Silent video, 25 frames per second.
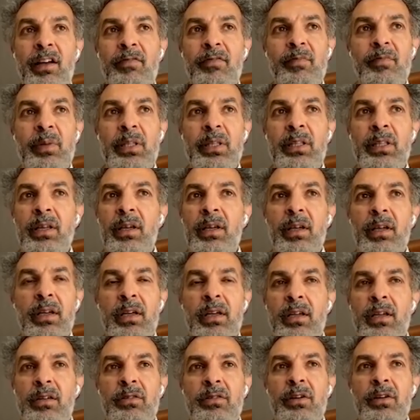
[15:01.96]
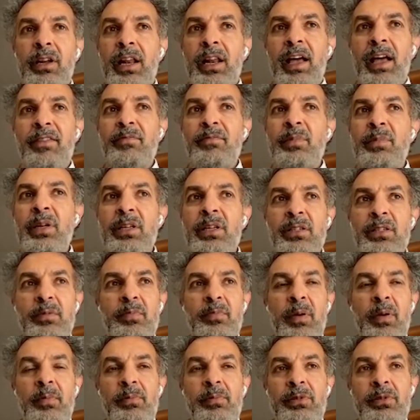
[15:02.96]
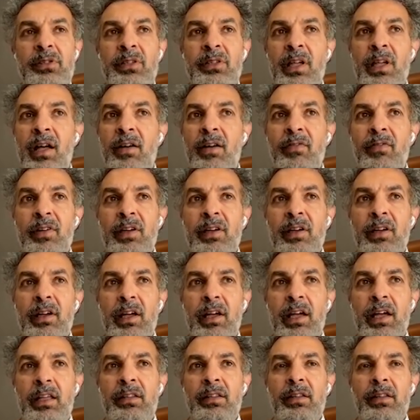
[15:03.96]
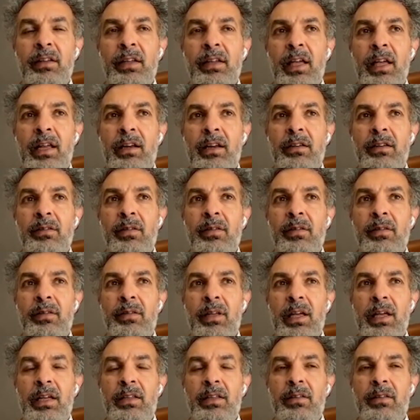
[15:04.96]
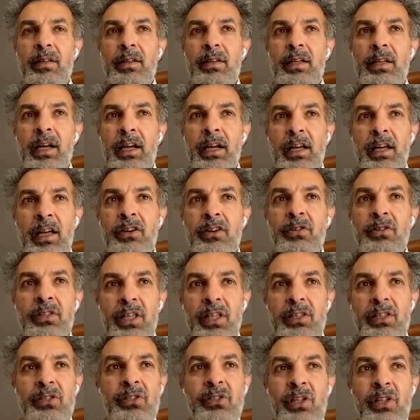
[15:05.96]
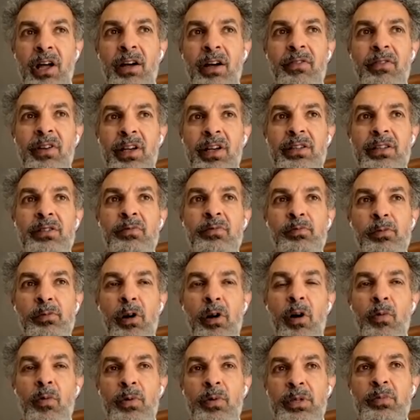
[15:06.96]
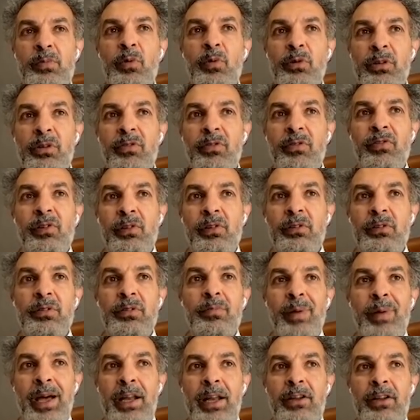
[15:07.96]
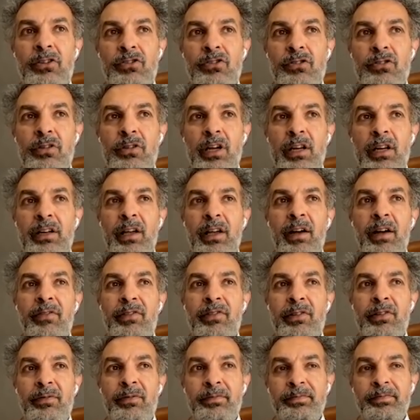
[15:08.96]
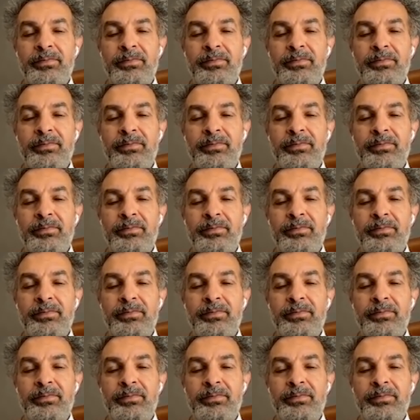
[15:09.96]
government, you're going to have millions of people starving. And a country that's starving is always more difficult to manage and govern.